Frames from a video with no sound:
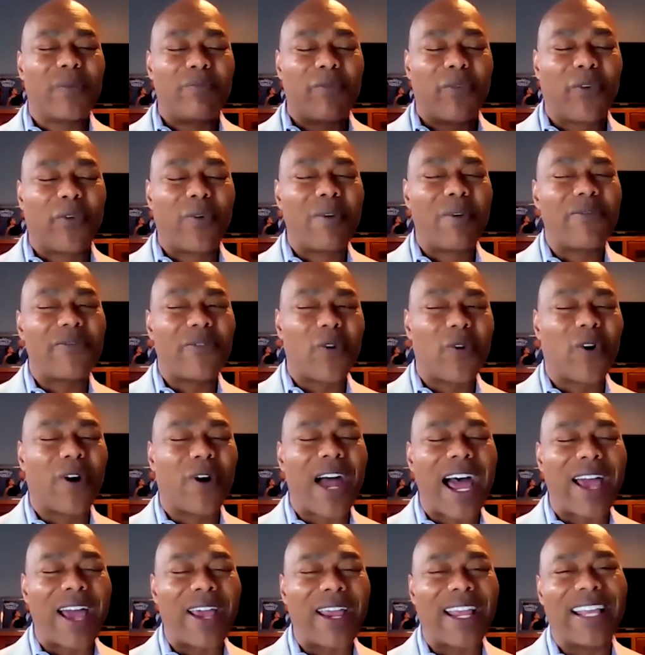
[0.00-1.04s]
Before
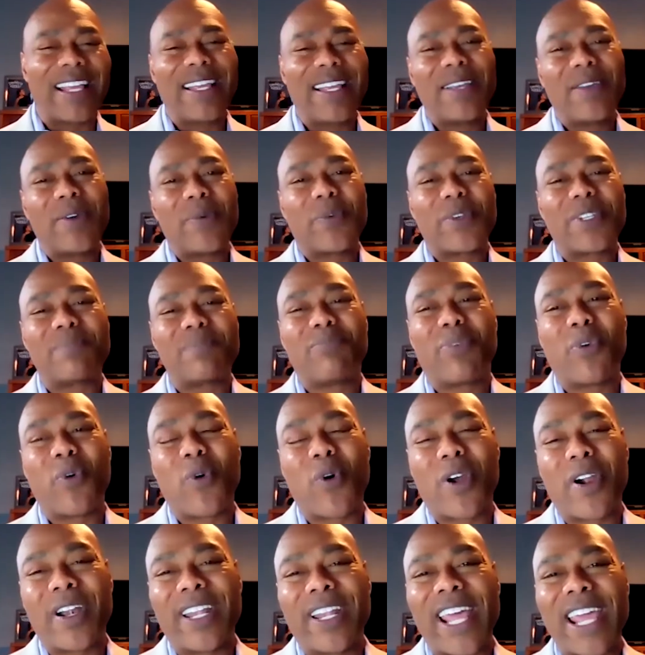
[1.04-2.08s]
I was
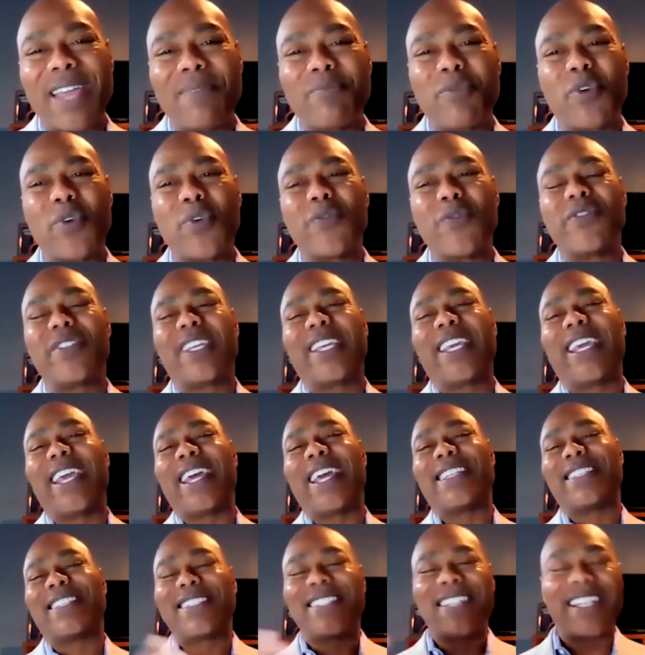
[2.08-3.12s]
born, they moved to
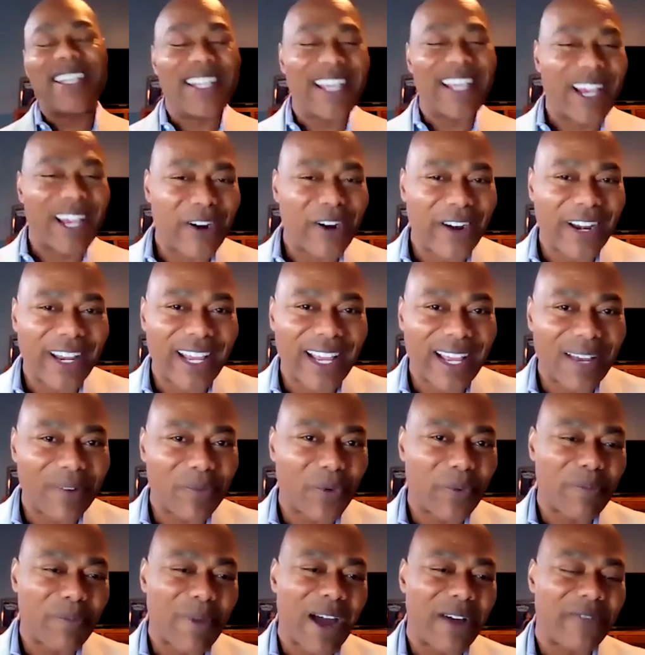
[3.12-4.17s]
Kansas City area
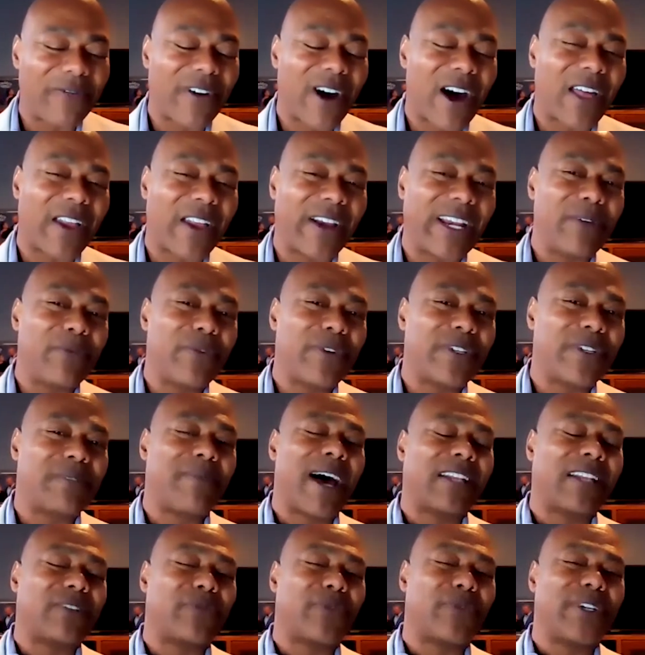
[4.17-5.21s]
when my father, he was
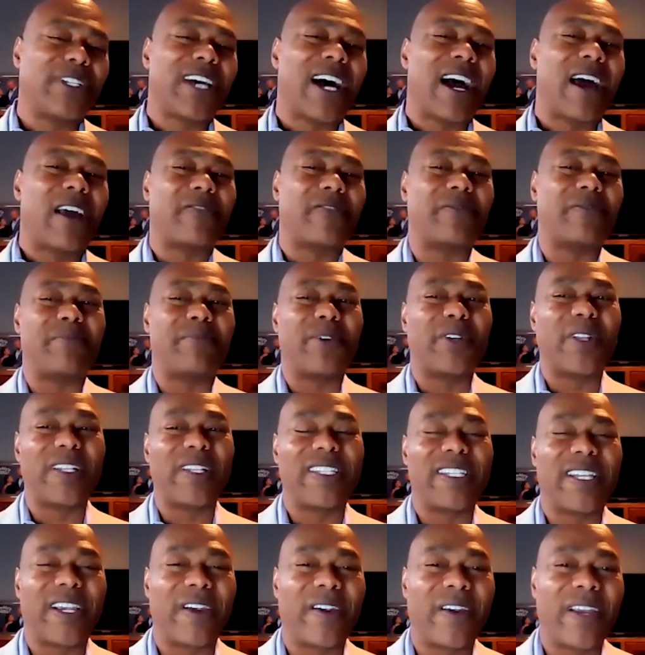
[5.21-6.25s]
about to retire from the
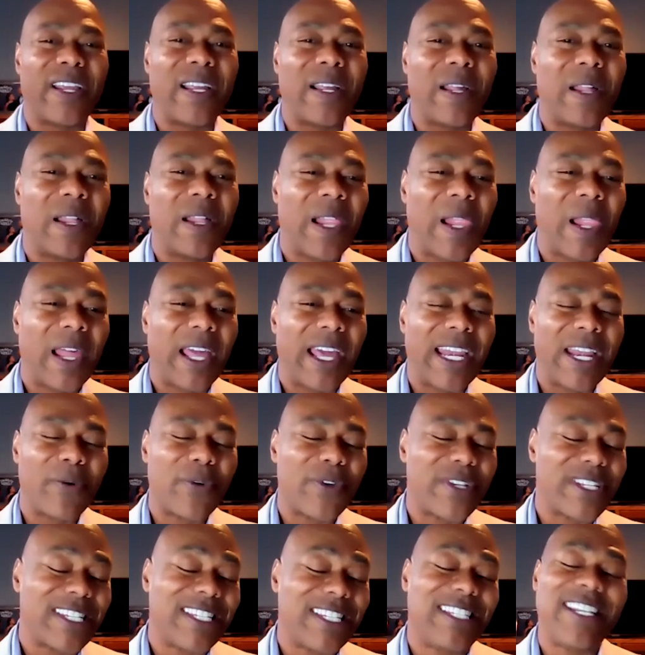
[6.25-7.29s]
military. And it
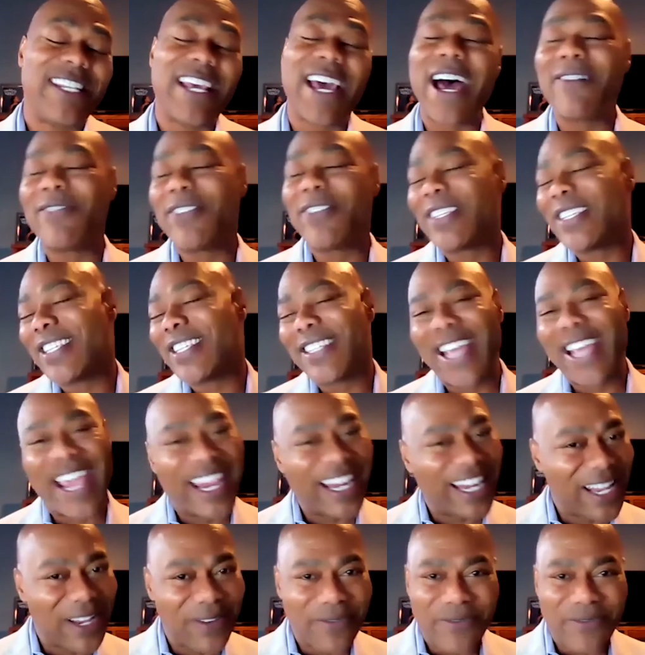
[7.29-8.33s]
was
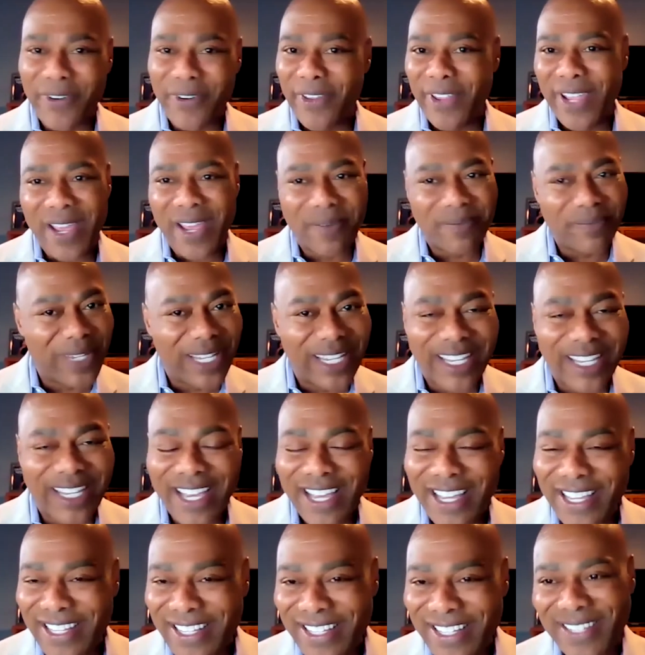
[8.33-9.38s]
devastating for them
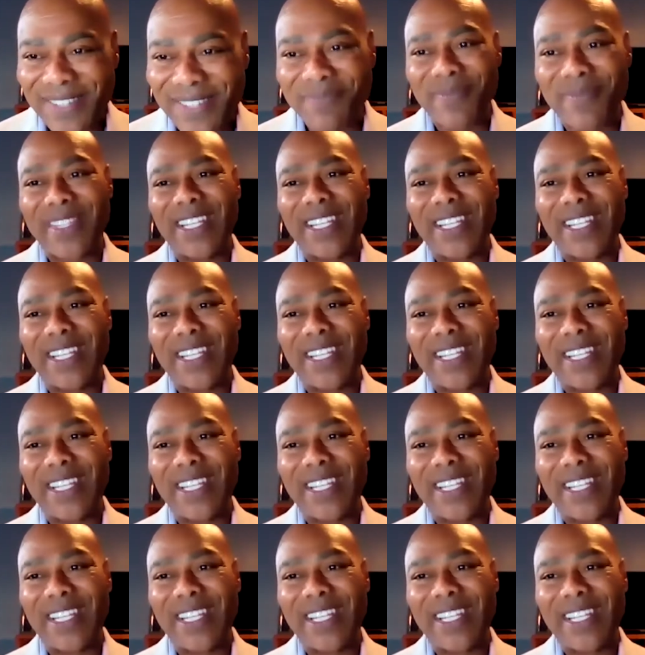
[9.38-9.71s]
because,